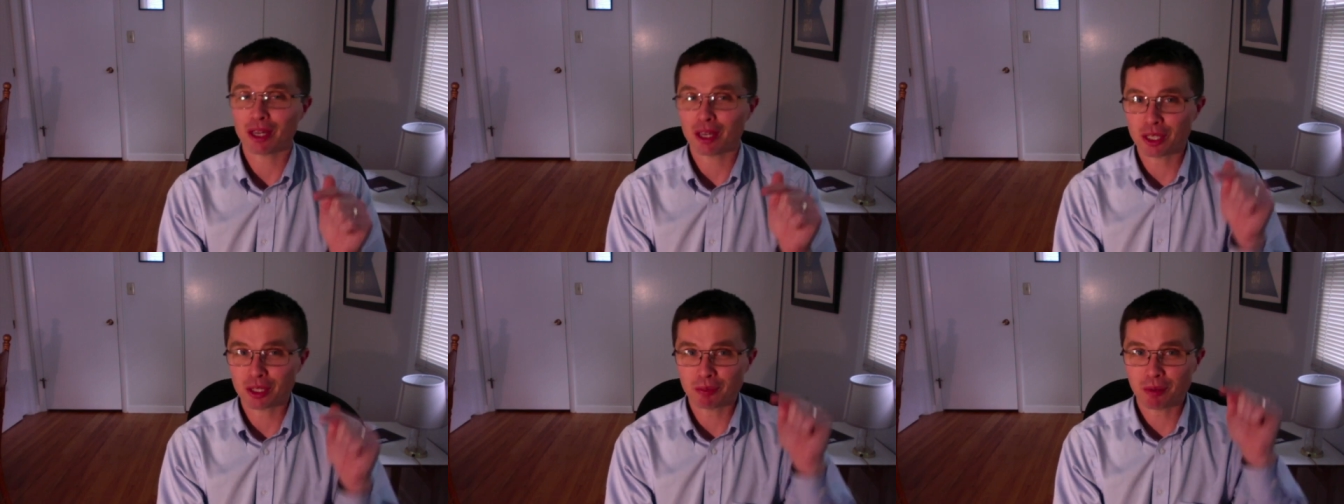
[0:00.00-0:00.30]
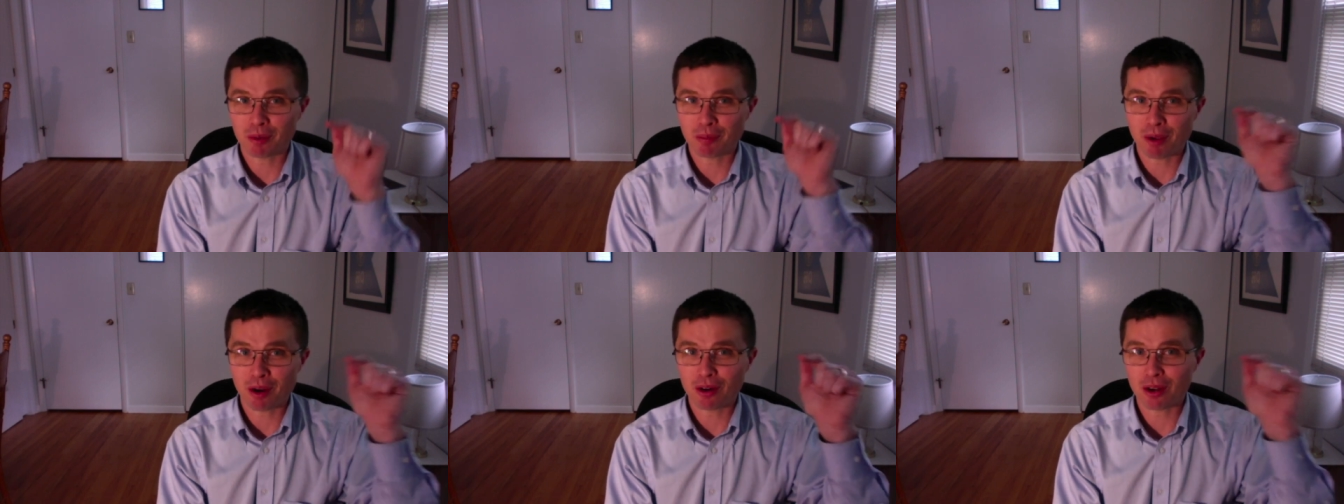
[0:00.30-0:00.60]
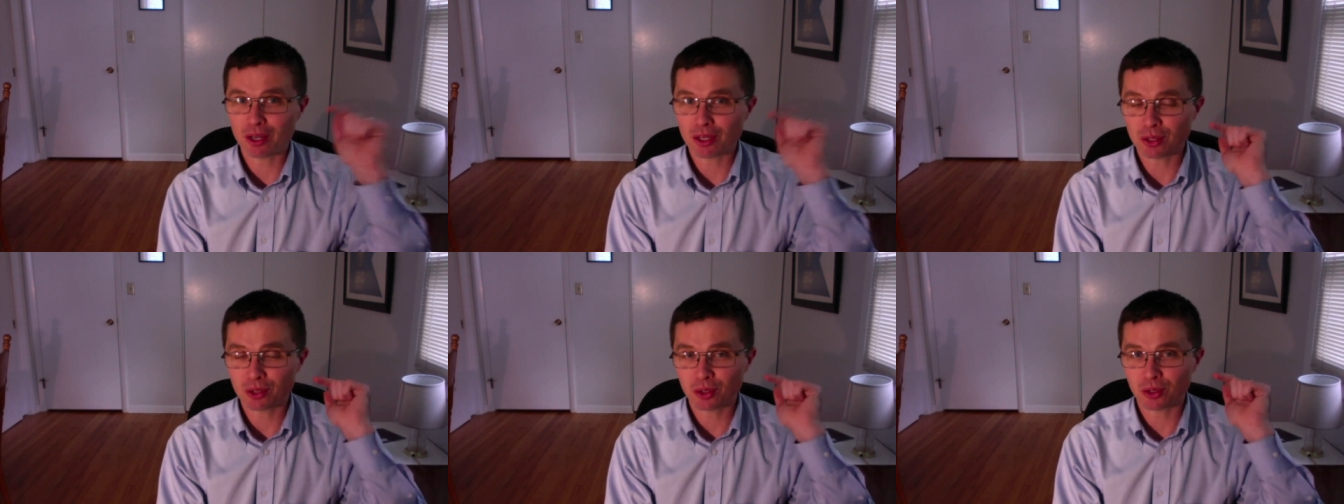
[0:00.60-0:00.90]
He's been
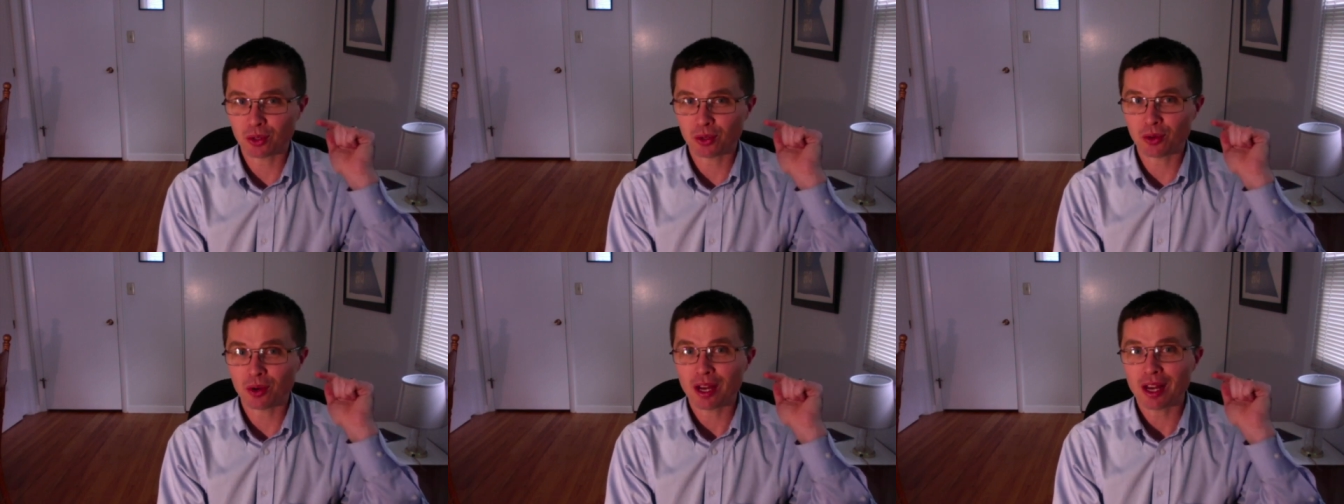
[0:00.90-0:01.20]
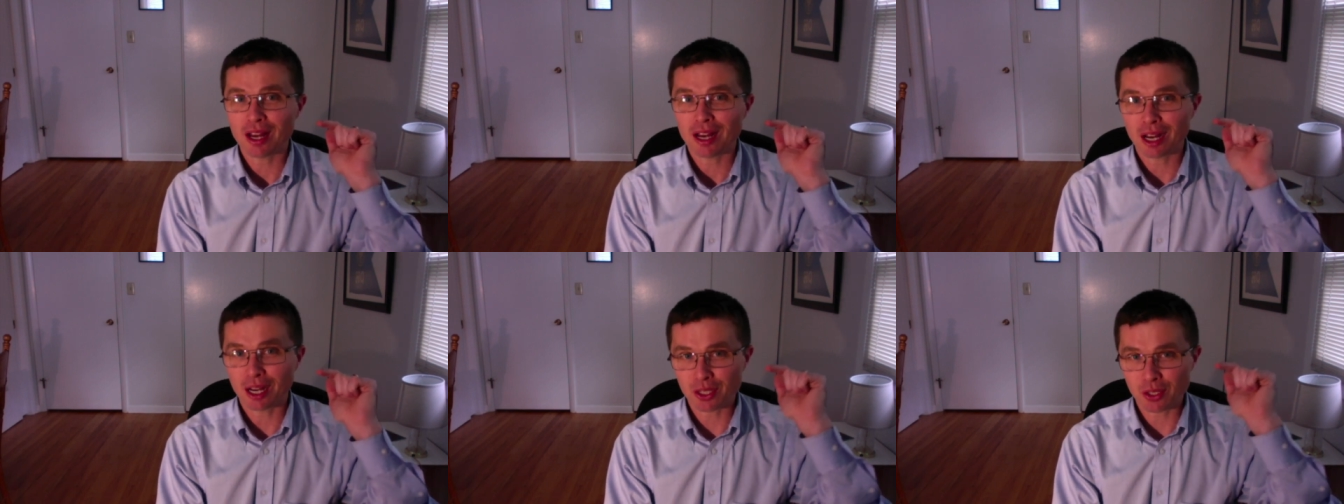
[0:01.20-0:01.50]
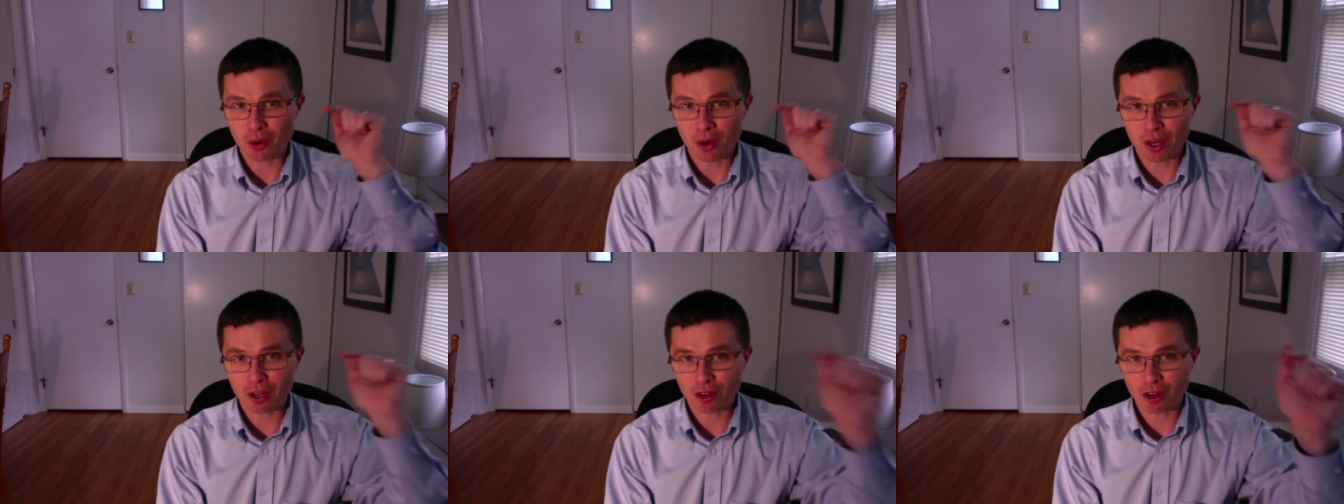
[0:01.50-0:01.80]
married to a
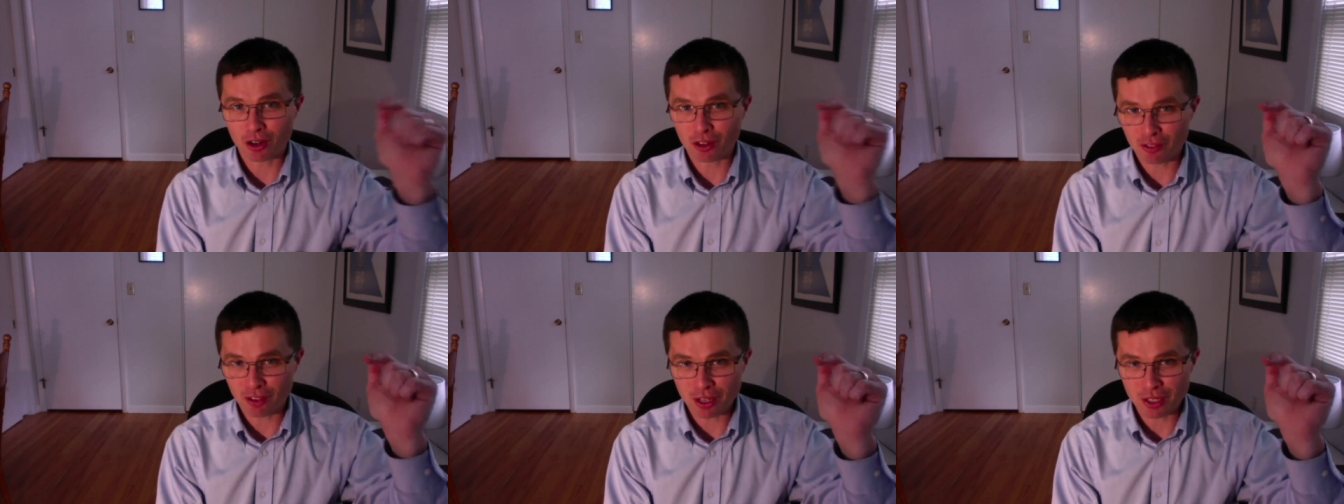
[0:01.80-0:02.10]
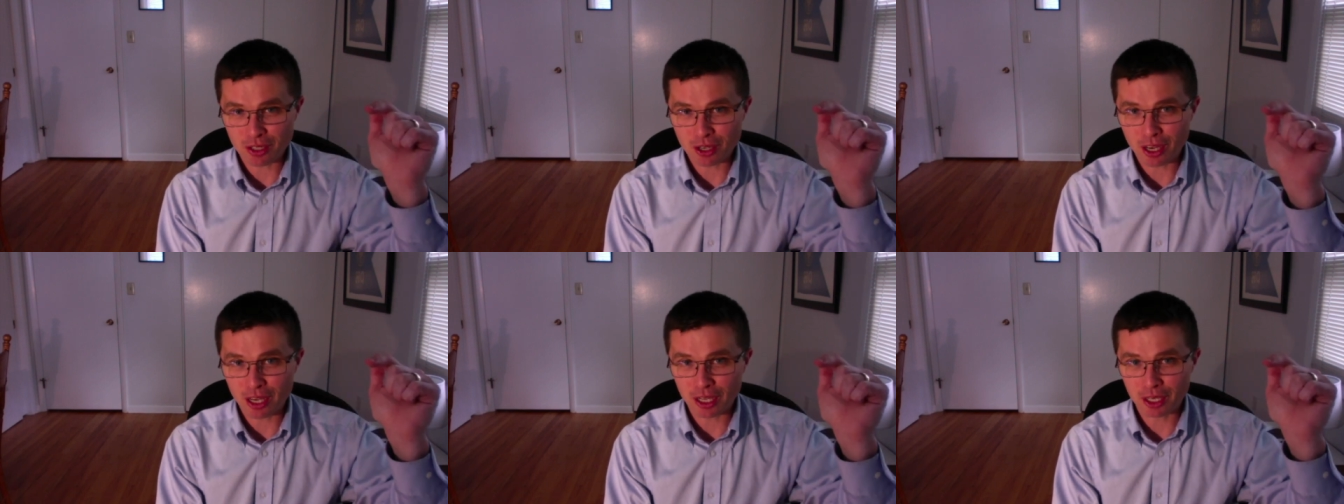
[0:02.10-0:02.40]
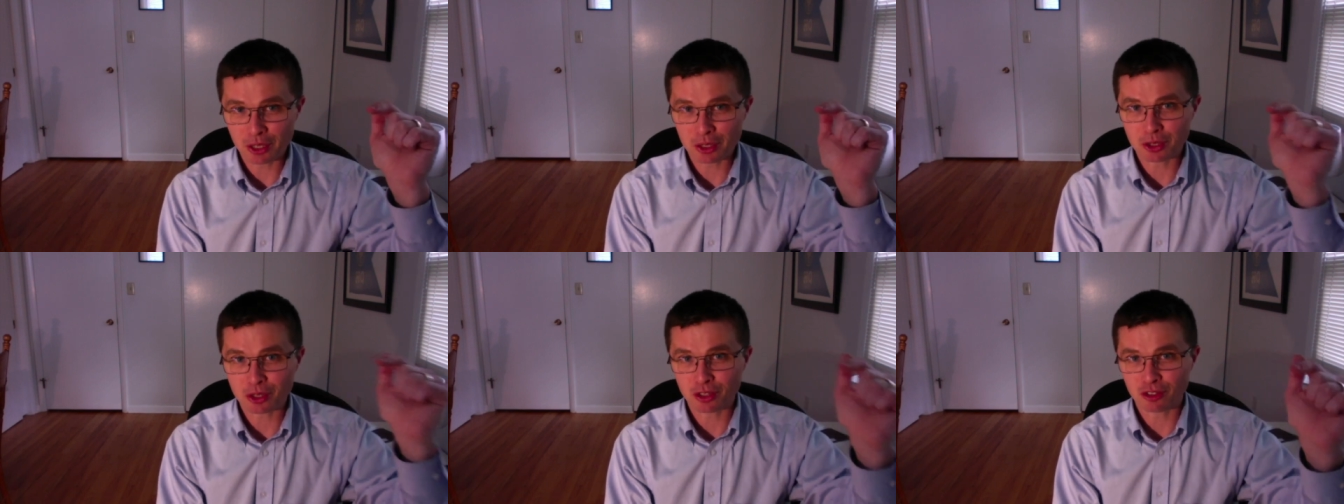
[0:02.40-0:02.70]
daughter of
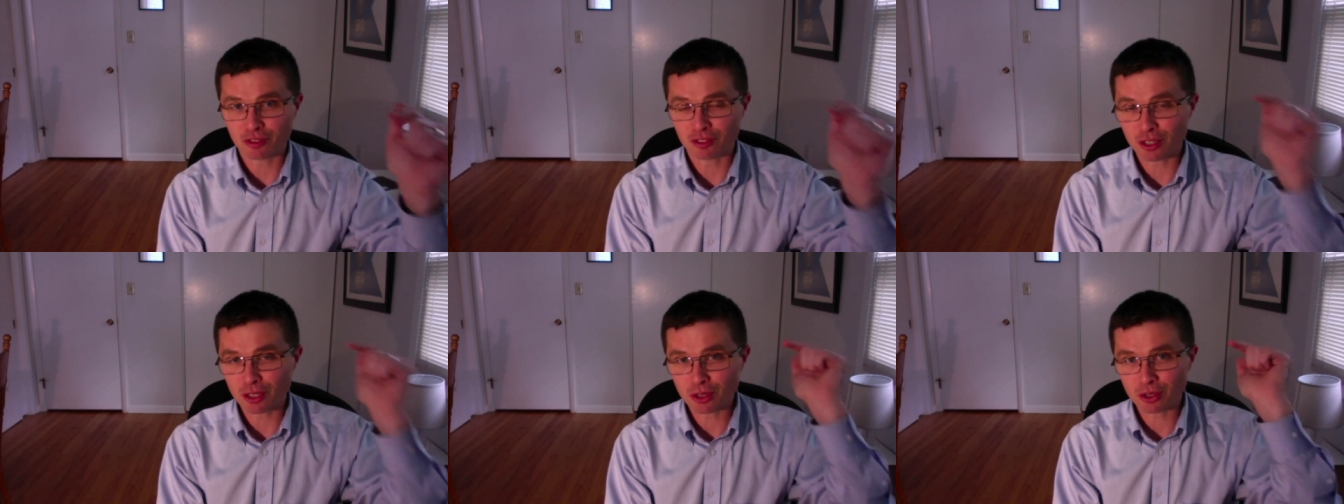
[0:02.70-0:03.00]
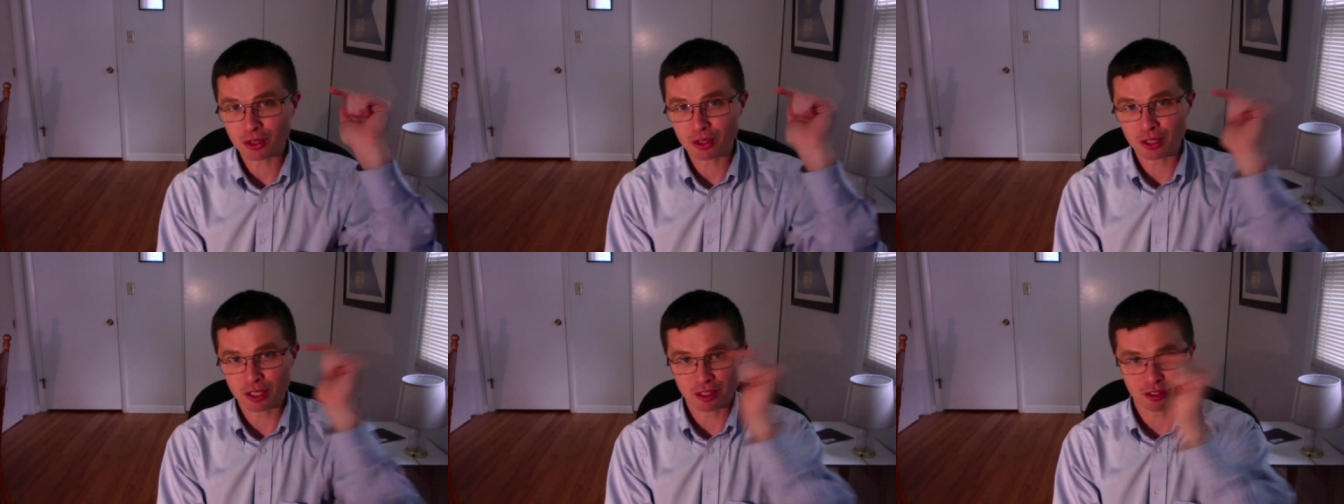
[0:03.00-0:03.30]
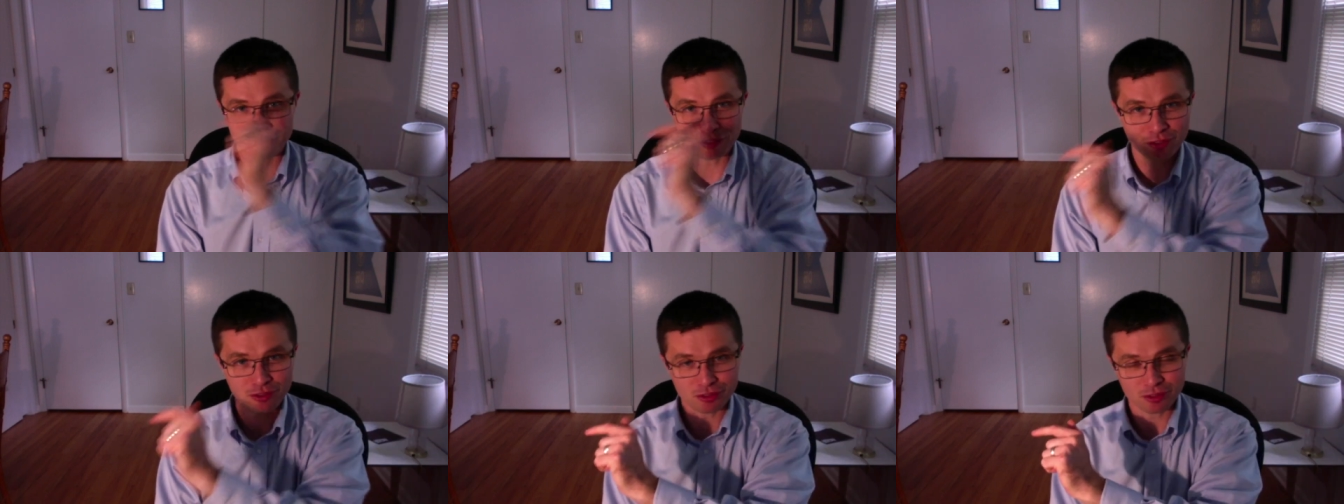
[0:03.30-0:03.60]
Antiochus I
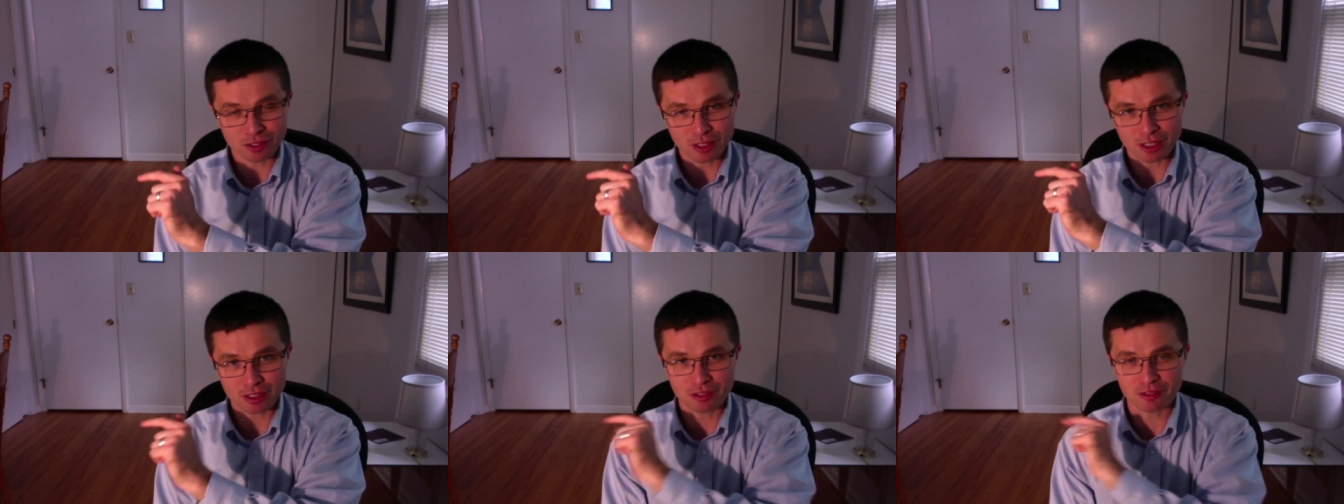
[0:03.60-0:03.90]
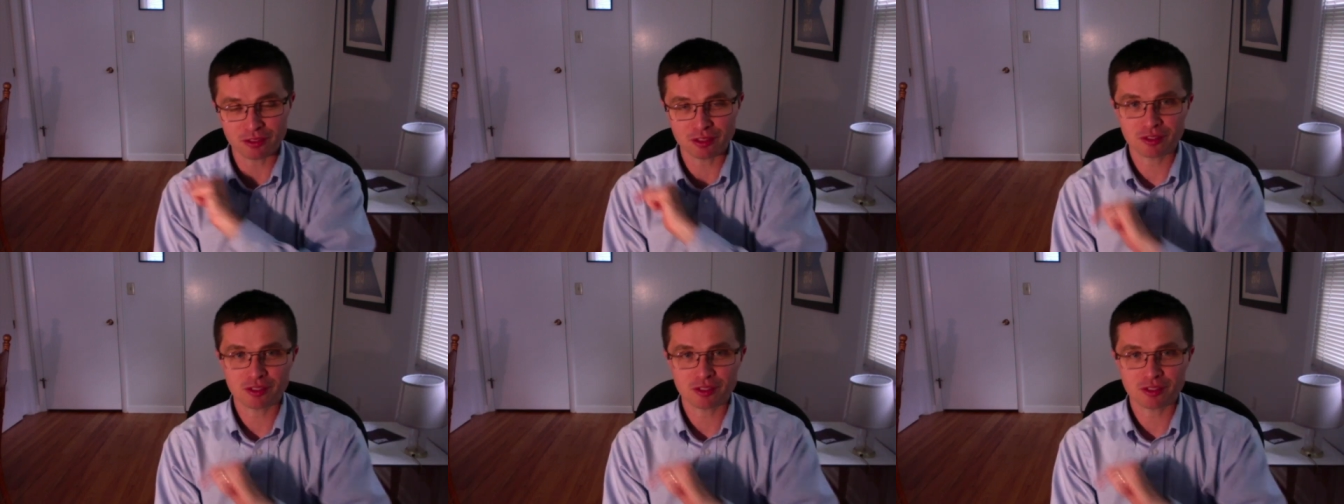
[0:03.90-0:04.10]
of